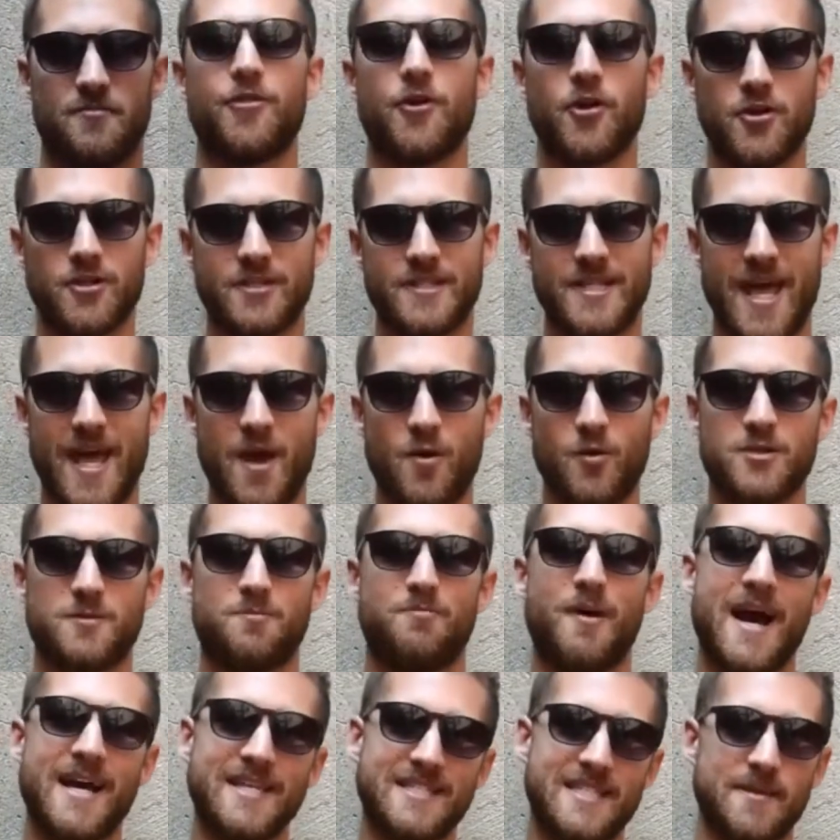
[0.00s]
Thursday was
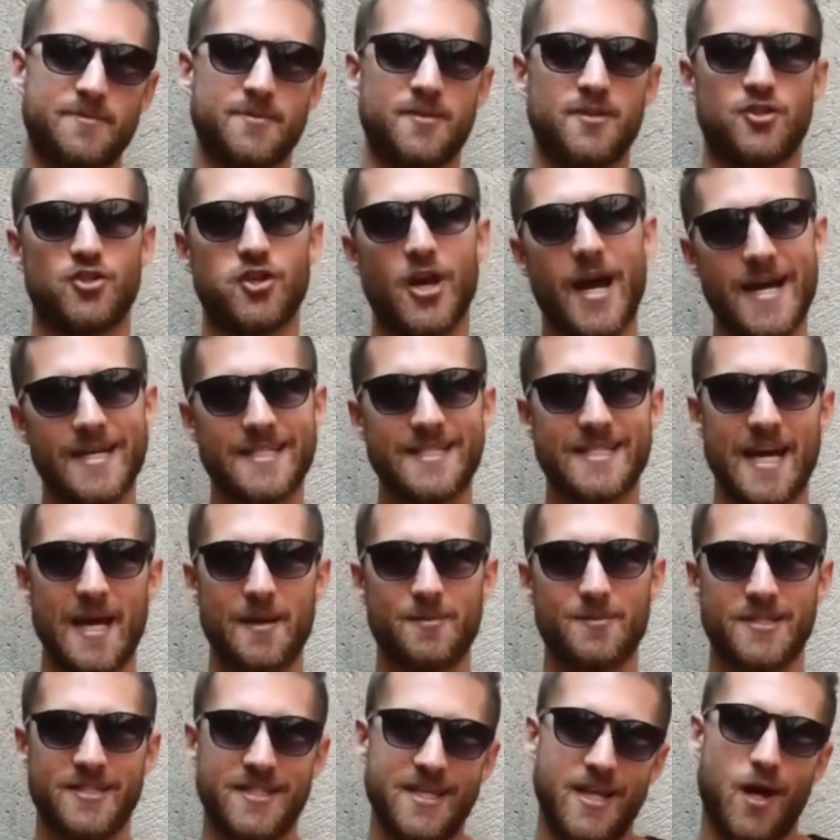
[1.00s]
biceps and
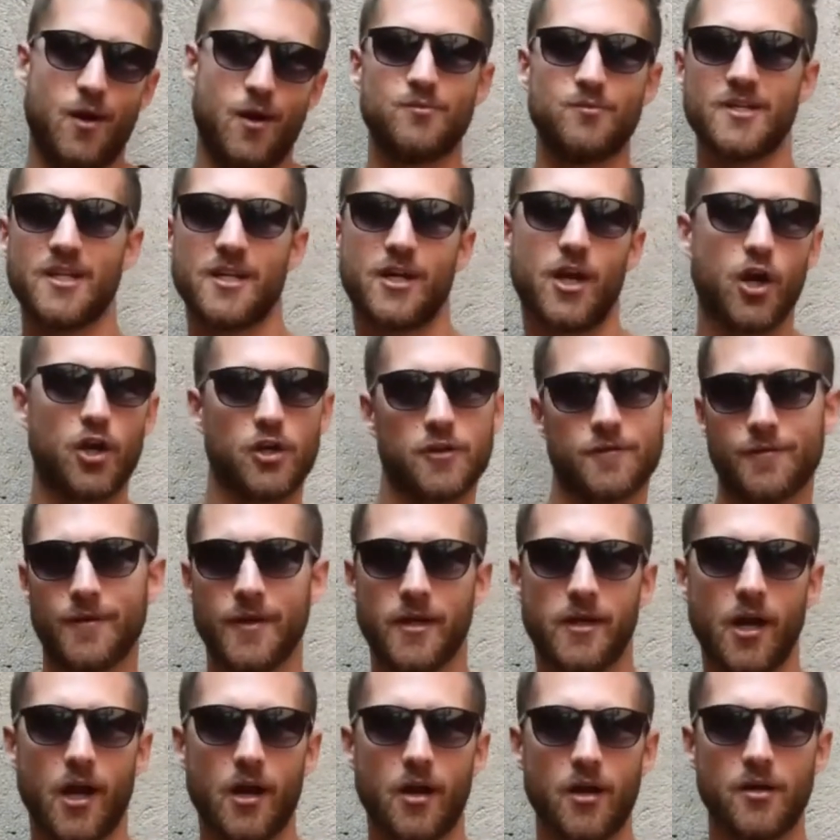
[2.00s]
triceps, curls for
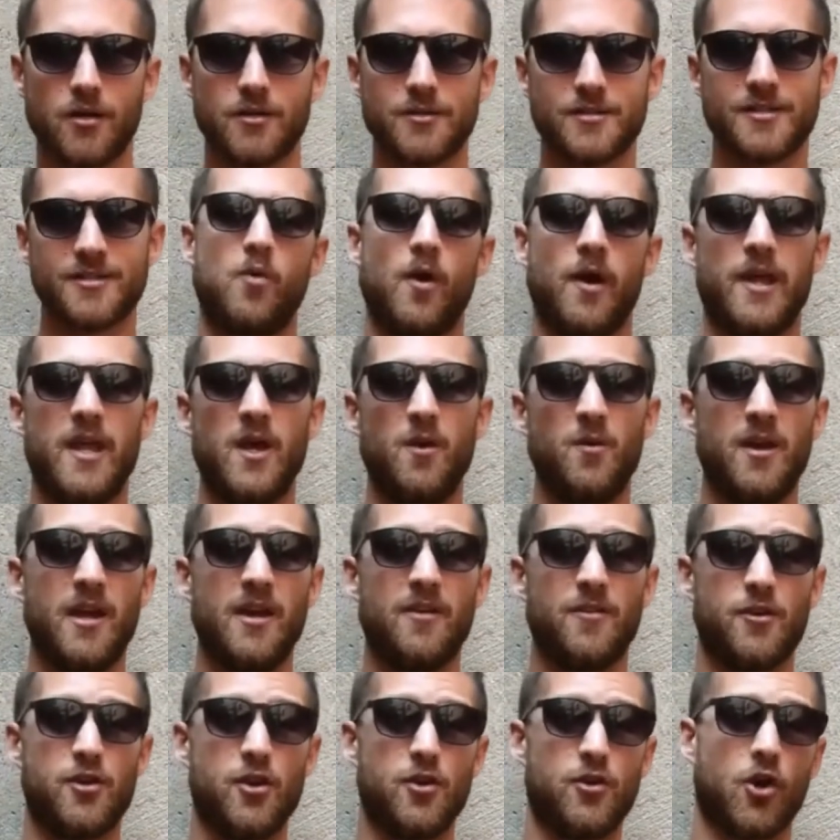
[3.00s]
the girls, where he would
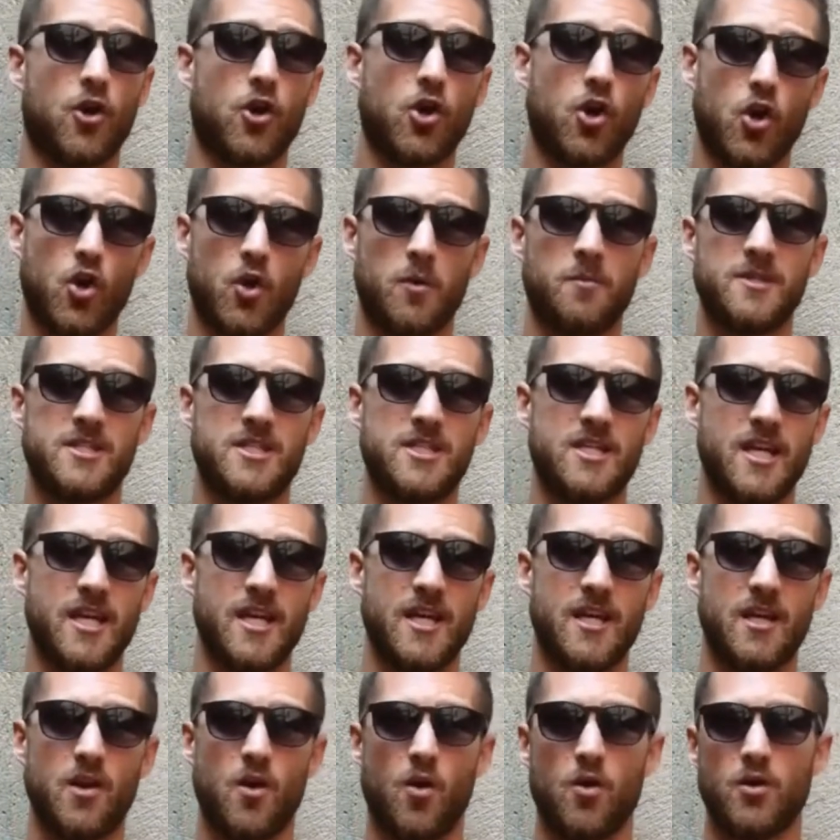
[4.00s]
either do the curl
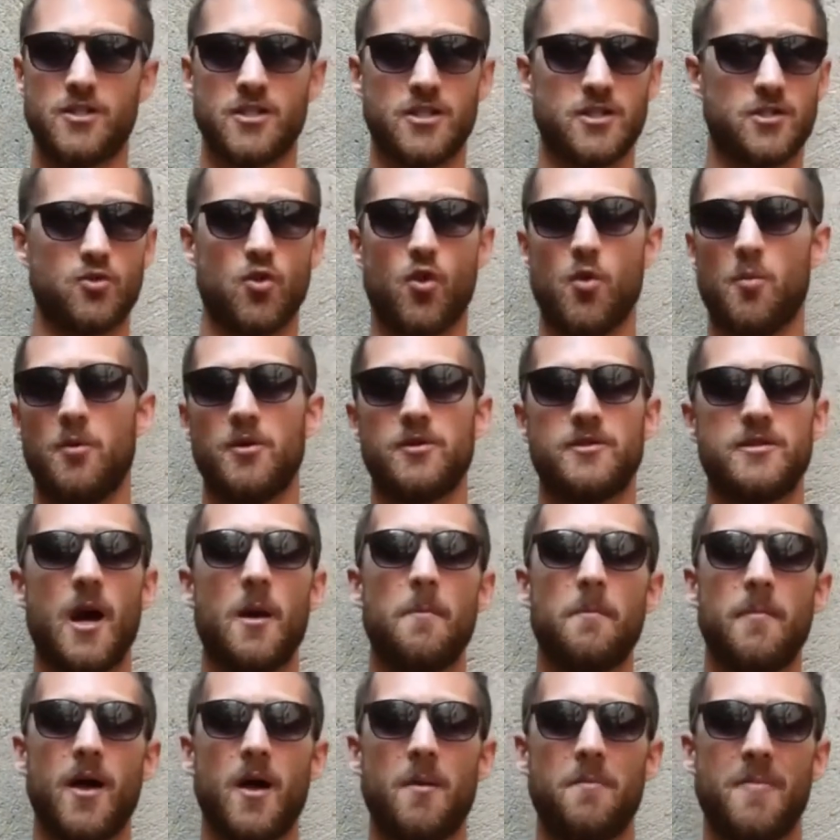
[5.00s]
machine or just normal
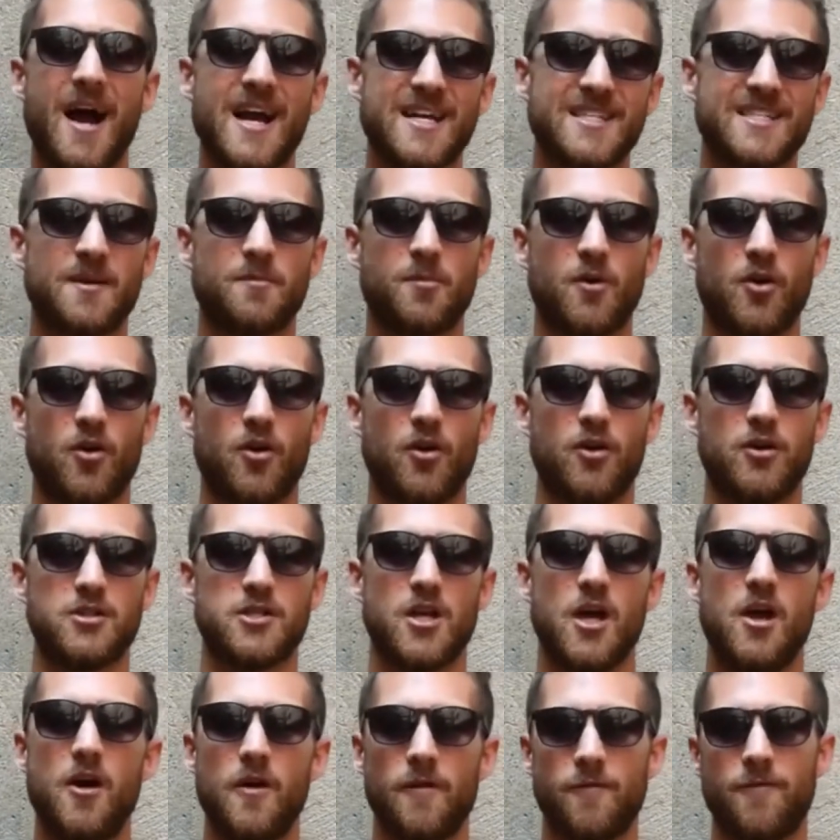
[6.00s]
dumbbell bicep curls,
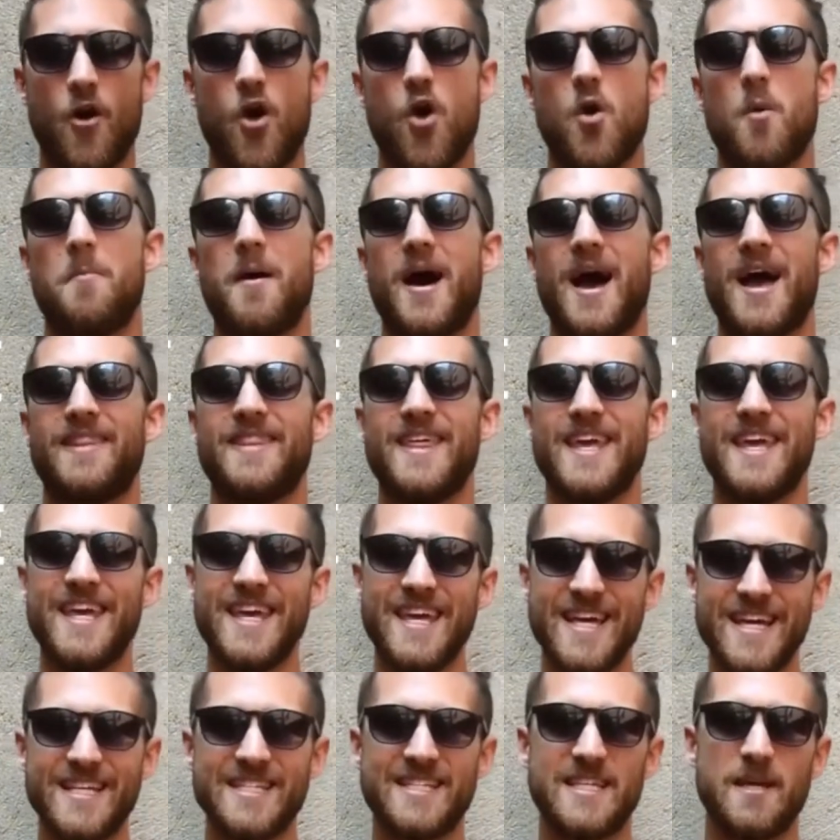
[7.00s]
followed by the
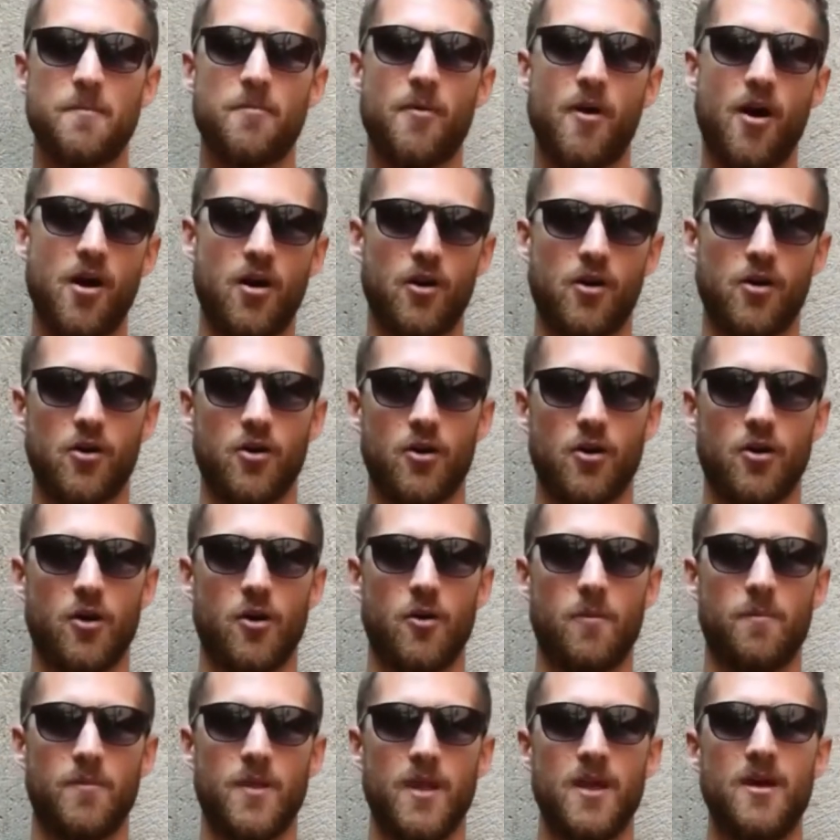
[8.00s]
easy bar
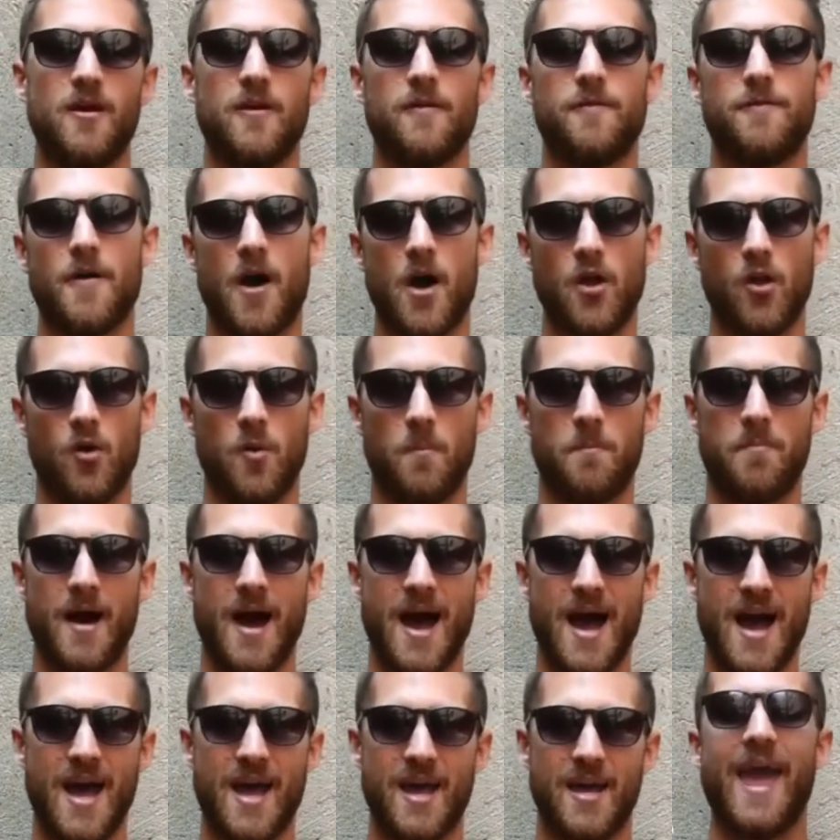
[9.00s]
curl, followed
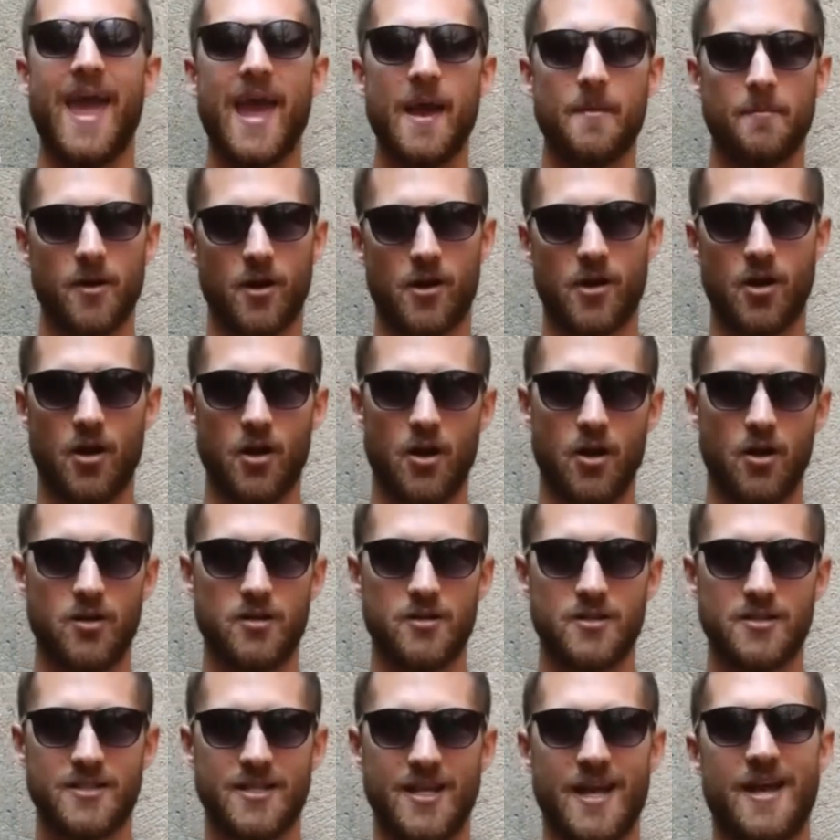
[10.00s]
by hammer curls,